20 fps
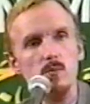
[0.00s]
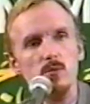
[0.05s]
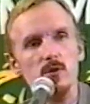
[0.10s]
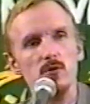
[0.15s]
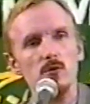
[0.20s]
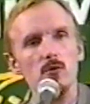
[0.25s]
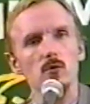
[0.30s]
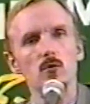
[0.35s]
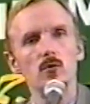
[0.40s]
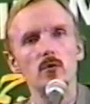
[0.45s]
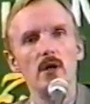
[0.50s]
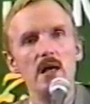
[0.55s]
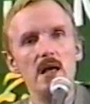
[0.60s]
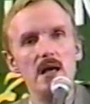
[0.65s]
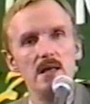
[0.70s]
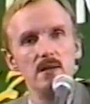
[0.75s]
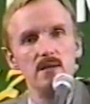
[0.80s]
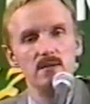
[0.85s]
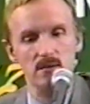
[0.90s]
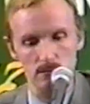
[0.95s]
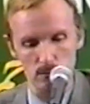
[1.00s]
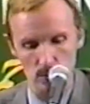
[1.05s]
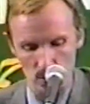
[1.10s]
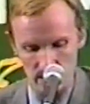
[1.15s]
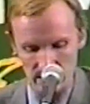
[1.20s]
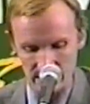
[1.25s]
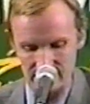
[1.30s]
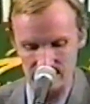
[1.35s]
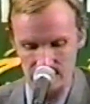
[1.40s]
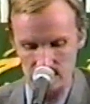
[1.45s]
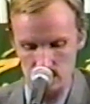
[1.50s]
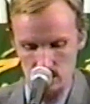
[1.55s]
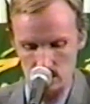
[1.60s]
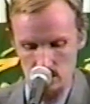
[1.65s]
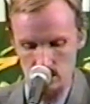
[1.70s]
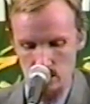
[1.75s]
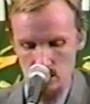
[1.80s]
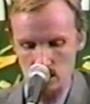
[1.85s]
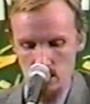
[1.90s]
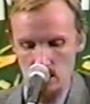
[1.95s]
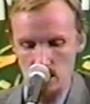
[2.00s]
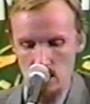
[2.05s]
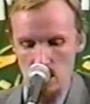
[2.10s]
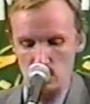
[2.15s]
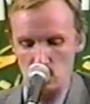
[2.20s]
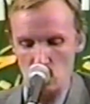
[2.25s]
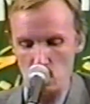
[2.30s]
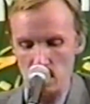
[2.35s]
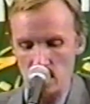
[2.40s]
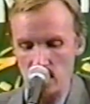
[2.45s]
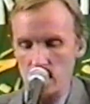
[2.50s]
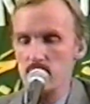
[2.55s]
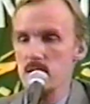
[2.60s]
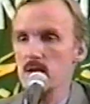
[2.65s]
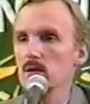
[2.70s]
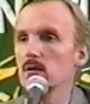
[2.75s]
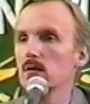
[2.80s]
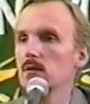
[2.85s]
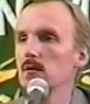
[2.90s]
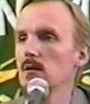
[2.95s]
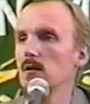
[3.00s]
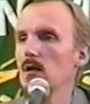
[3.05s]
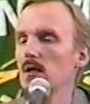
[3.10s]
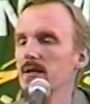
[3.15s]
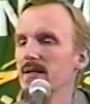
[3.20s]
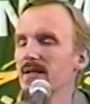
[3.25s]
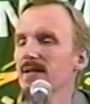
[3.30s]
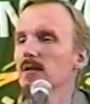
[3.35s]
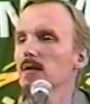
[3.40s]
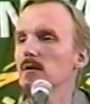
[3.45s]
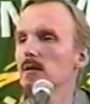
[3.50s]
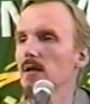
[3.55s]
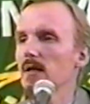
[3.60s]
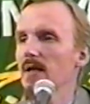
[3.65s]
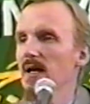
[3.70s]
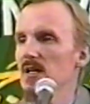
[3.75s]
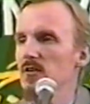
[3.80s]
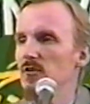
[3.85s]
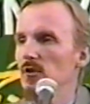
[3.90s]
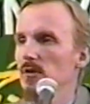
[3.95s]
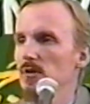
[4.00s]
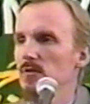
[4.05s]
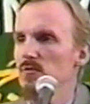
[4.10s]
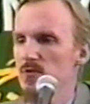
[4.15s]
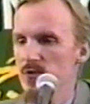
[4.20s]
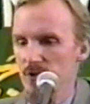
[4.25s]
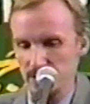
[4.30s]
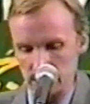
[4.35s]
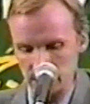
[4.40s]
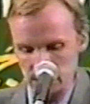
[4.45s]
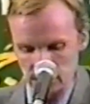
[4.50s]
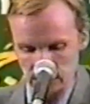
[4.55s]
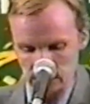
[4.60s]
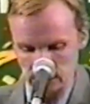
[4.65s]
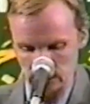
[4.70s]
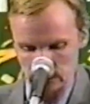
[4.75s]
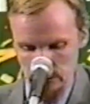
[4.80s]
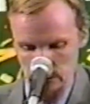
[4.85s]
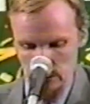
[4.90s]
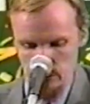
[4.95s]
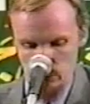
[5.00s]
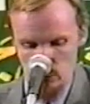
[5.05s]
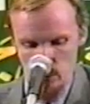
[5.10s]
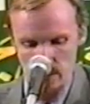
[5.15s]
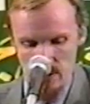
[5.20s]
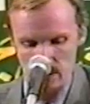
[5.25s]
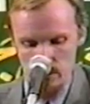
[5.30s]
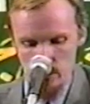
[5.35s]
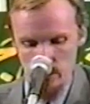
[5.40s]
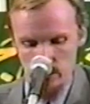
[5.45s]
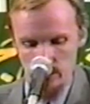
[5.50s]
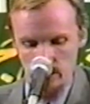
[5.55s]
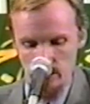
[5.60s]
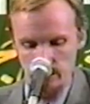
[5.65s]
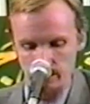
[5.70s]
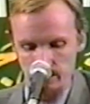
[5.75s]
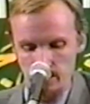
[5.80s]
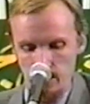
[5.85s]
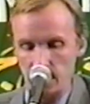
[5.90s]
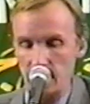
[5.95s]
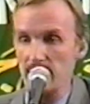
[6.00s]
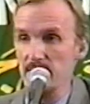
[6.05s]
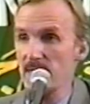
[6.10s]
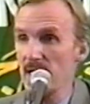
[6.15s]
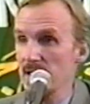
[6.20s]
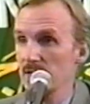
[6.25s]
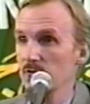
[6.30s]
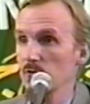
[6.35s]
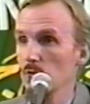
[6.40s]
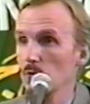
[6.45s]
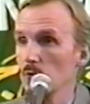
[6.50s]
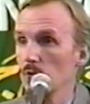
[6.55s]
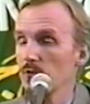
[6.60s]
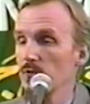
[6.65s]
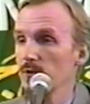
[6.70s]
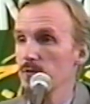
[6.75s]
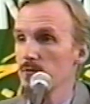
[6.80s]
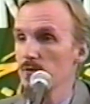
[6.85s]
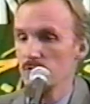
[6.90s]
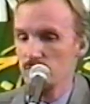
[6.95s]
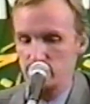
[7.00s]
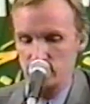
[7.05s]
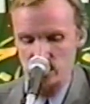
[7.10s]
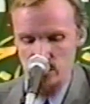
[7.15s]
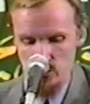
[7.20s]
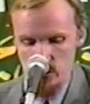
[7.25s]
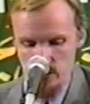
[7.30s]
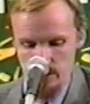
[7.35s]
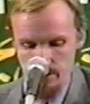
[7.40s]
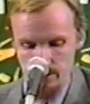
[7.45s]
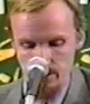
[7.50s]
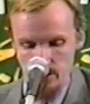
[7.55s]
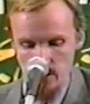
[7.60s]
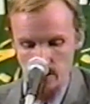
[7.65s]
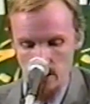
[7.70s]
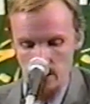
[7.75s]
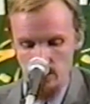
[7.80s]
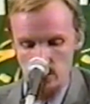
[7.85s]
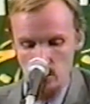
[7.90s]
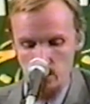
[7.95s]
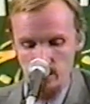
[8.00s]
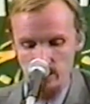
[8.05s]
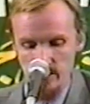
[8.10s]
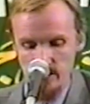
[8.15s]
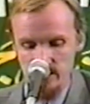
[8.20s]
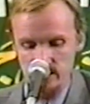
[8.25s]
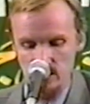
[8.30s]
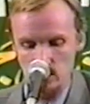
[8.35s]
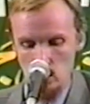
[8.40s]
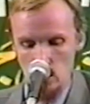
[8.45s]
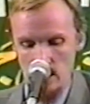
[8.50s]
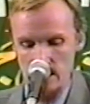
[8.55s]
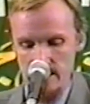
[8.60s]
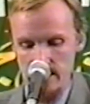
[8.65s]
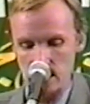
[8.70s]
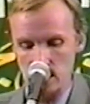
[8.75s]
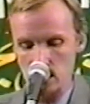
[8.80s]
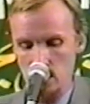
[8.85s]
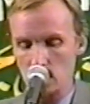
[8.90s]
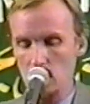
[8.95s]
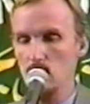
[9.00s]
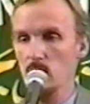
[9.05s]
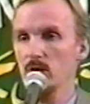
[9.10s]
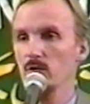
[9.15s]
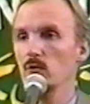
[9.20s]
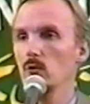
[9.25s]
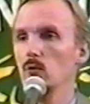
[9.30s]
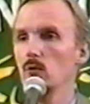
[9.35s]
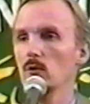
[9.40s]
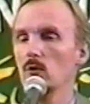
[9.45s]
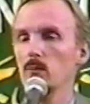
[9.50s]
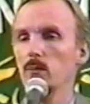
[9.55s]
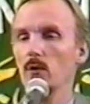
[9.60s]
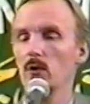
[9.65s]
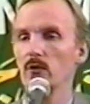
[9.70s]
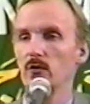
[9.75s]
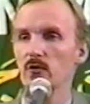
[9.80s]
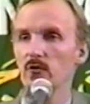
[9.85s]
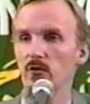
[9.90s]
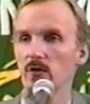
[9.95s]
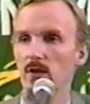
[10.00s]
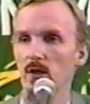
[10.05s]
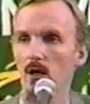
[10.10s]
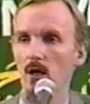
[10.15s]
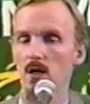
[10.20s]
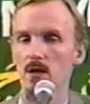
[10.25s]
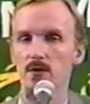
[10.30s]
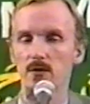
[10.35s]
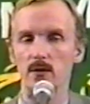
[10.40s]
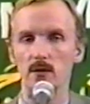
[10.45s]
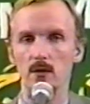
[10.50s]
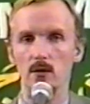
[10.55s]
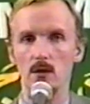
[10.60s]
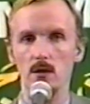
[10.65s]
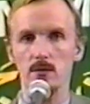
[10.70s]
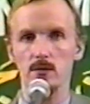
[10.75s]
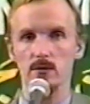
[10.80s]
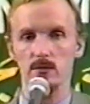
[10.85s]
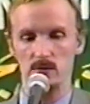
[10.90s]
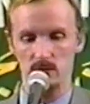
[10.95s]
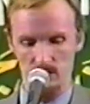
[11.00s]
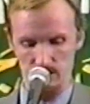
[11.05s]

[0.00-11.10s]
the Quran as a mudhakkir, a reminder, an inculcator of dhikr, of remembrance, and that's also the function of the perfected wali who is called upon to guide others.